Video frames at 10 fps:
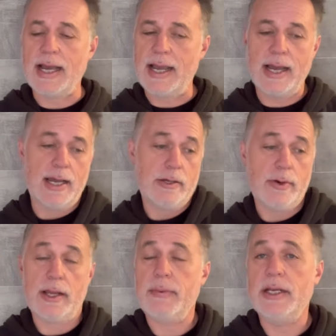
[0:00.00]
I highly
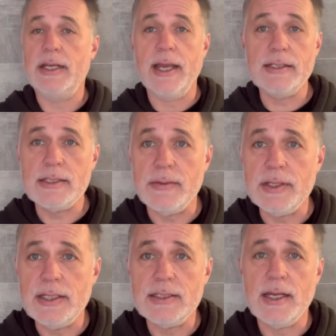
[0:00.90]
recommend you get some of
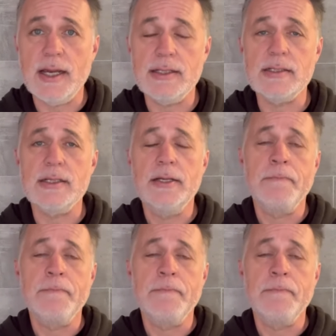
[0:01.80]
these guns.